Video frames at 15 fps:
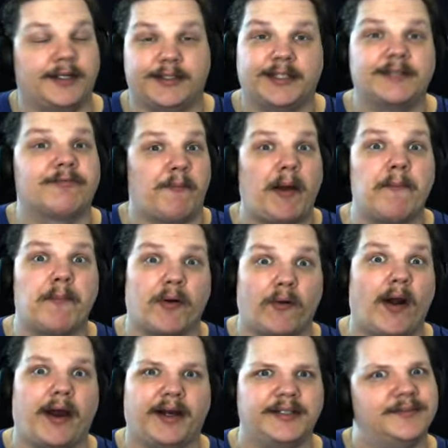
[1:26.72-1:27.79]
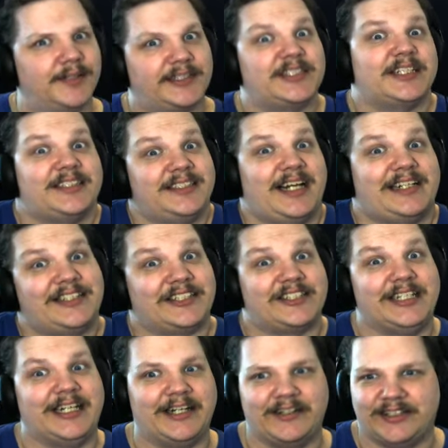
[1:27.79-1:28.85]
I did remember right. I just I just
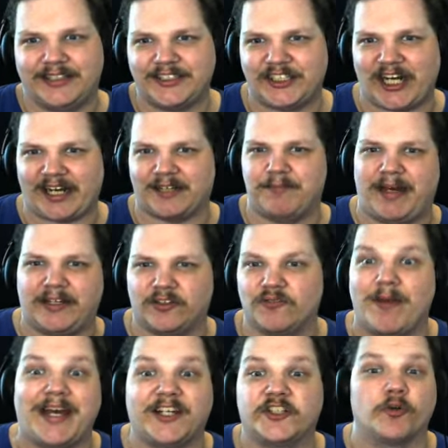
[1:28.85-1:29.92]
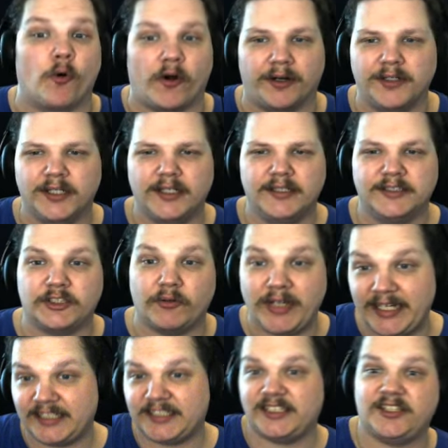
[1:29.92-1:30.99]
needed to check, make make sure. So
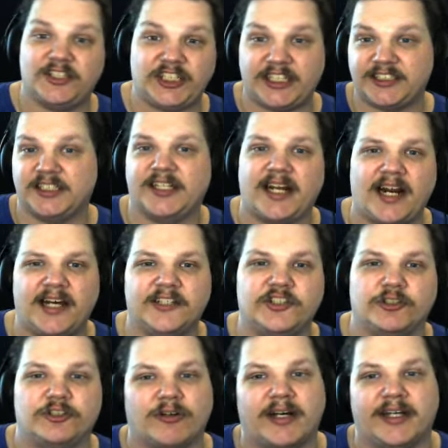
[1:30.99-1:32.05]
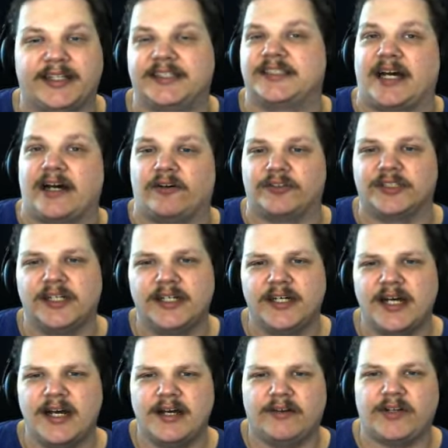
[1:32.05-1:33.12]
he suggested that I should try this out.
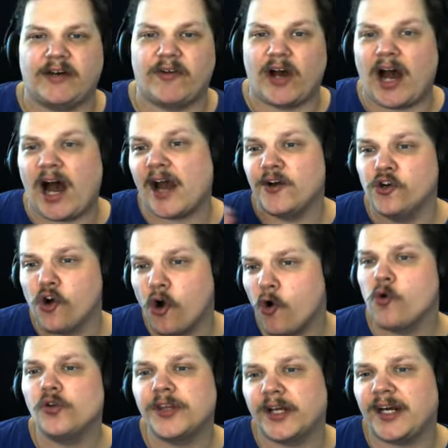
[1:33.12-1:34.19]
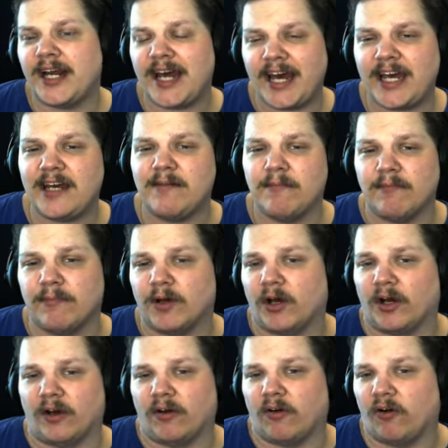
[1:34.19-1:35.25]
Now I know the name
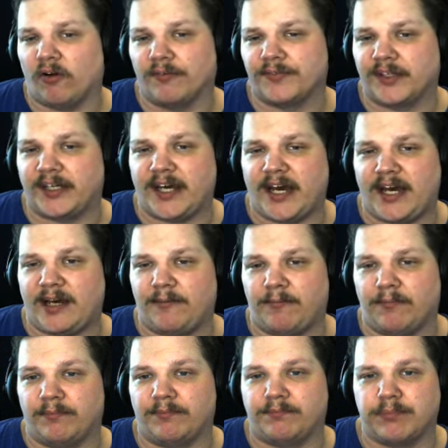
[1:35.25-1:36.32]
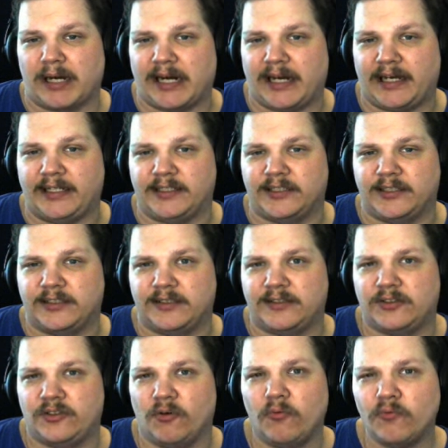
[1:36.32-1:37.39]
uh, of the game, but I
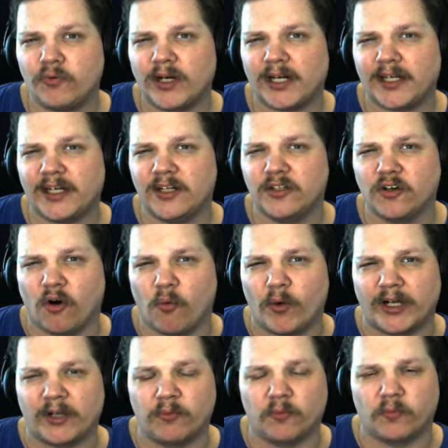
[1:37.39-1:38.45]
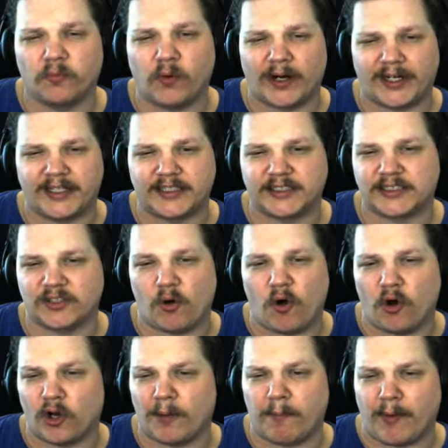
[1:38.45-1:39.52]
don't really know what it's
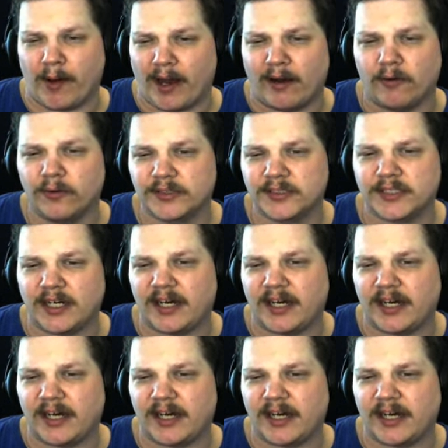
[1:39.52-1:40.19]
all about.